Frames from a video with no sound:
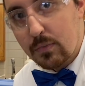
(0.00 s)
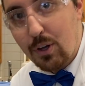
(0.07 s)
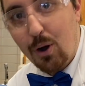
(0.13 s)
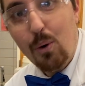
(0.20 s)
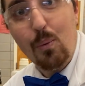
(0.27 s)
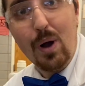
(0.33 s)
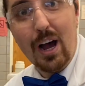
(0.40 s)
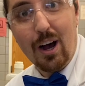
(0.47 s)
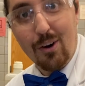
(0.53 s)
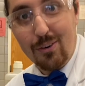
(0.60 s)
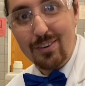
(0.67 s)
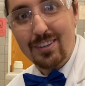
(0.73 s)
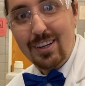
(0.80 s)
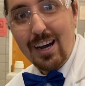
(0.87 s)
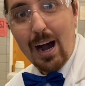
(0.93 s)
Oh wow,
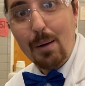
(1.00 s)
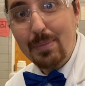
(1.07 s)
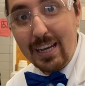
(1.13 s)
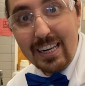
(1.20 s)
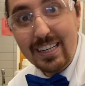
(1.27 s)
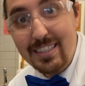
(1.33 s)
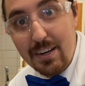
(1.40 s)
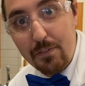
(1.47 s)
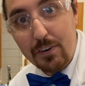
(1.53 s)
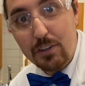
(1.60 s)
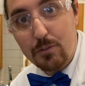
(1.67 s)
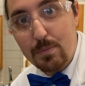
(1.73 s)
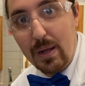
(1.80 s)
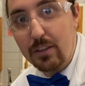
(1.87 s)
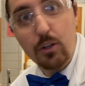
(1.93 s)
I'm getting a different
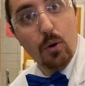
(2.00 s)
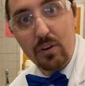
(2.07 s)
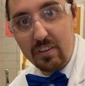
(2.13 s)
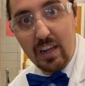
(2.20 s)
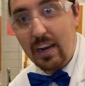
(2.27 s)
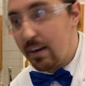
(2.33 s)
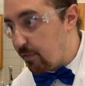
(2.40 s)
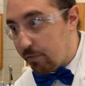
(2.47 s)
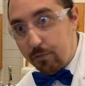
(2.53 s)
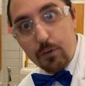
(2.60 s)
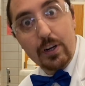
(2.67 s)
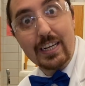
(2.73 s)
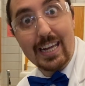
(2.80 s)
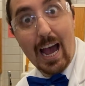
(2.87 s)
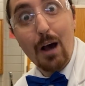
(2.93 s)
smell. Notice I didn't
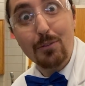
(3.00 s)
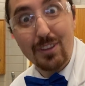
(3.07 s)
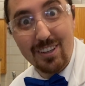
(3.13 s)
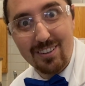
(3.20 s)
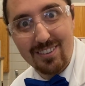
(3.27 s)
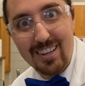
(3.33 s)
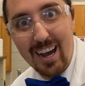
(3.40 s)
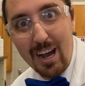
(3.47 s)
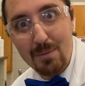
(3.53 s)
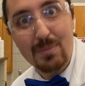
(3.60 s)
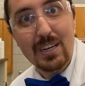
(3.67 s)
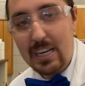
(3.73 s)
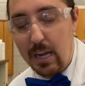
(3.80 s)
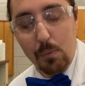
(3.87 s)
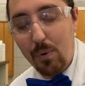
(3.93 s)
freak out this time.
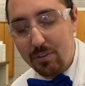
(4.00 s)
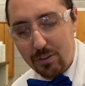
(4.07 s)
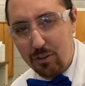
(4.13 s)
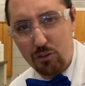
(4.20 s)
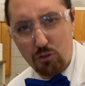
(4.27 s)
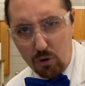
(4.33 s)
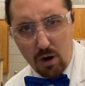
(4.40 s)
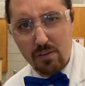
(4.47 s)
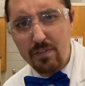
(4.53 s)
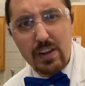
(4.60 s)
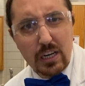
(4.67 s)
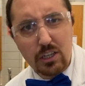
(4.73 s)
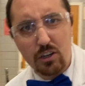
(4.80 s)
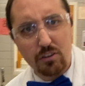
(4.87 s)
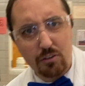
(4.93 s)
It wasn't a strong
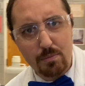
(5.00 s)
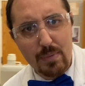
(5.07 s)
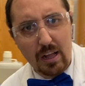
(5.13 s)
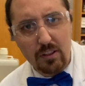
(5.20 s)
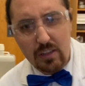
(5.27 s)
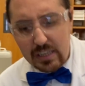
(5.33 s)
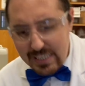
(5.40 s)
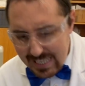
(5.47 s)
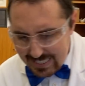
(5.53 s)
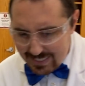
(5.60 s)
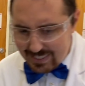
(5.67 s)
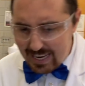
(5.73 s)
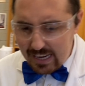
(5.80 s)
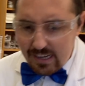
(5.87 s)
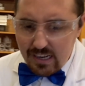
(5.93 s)
vinegar smell.
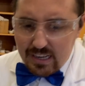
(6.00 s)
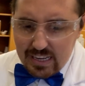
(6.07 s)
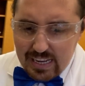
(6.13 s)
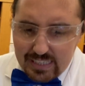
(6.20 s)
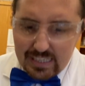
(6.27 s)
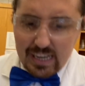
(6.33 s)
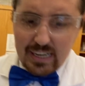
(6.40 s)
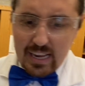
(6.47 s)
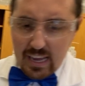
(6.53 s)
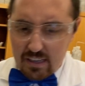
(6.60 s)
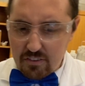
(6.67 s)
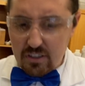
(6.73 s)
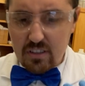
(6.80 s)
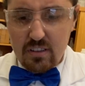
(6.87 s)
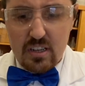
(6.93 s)
Instead, it kind of
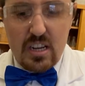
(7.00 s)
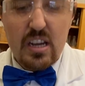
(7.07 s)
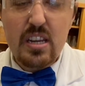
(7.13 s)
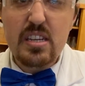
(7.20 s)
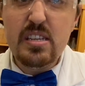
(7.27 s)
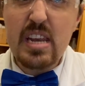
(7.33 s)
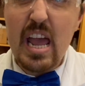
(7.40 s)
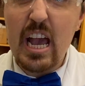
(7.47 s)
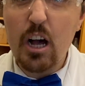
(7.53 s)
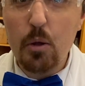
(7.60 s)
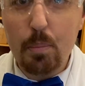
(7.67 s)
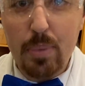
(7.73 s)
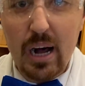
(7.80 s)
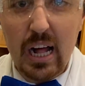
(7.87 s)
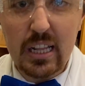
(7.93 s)
has a nail
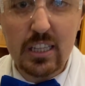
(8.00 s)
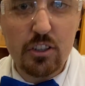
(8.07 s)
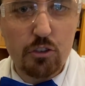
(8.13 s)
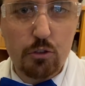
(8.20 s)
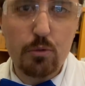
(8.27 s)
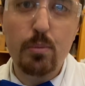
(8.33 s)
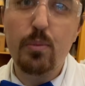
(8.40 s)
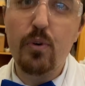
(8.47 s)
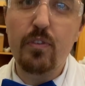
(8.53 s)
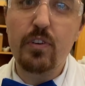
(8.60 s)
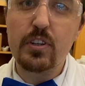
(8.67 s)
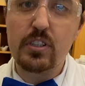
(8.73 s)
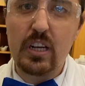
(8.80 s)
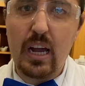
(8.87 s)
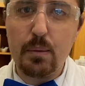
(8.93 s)
polish remover
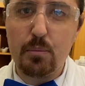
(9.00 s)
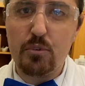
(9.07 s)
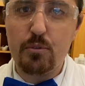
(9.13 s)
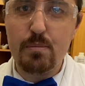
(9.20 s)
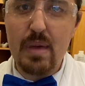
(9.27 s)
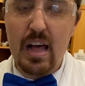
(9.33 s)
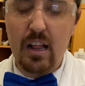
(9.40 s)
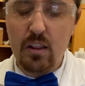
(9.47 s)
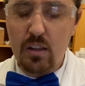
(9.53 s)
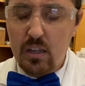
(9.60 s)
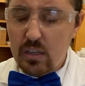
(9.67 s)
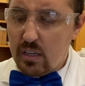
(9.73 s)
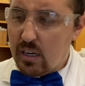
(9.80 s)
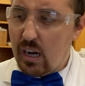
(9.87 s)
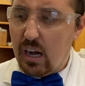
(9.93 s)
type smell,
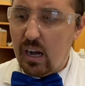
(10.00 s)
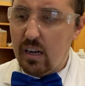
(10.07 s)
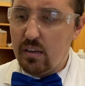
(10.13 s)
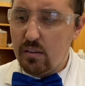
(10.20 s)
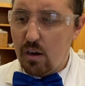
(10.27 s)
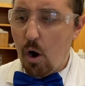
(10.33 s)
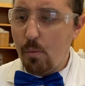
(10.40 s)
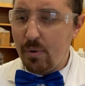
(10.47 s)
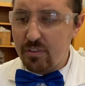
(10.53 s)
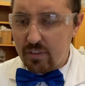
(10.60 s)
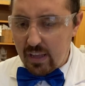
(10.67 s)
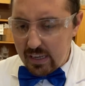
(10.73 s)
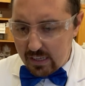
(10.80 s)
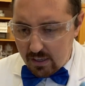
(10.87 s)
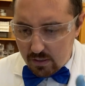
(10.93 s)
almost
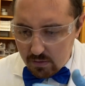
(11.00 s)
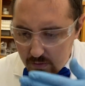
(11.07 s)
like